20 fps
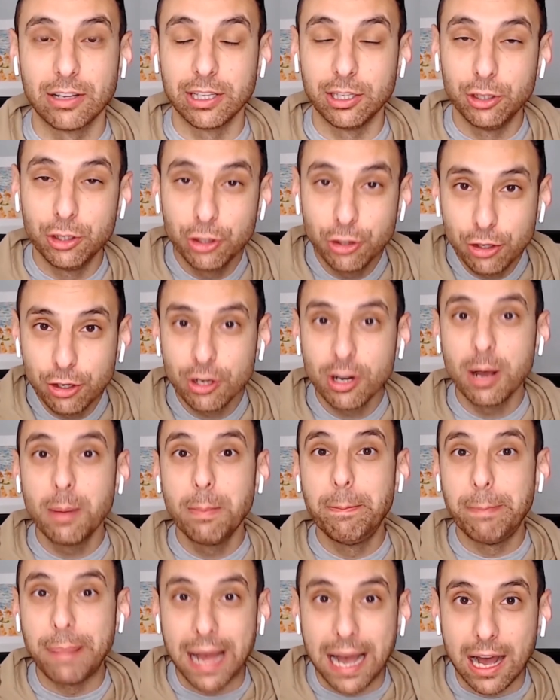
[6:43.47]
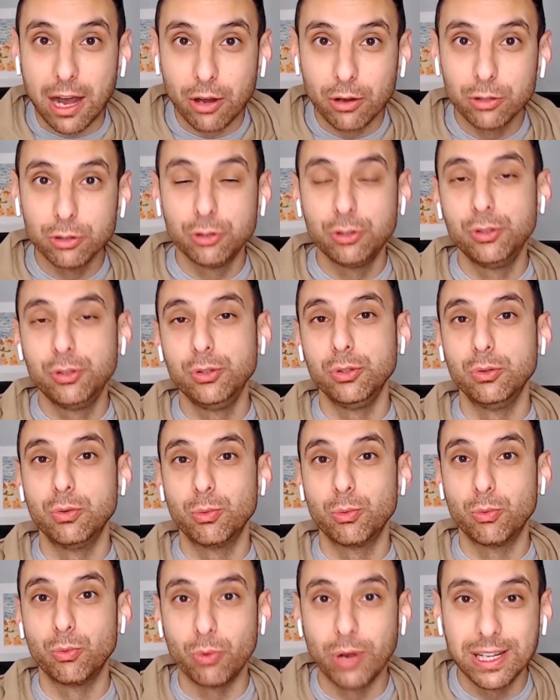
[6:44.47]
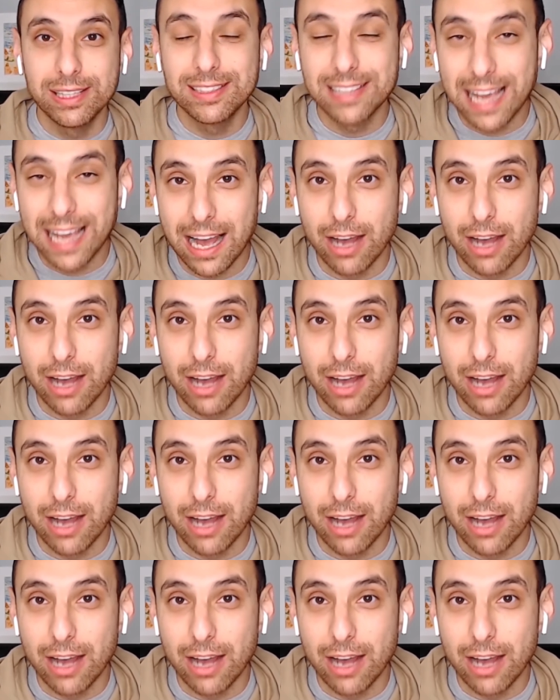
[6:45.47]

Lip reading: Like, you're about to rent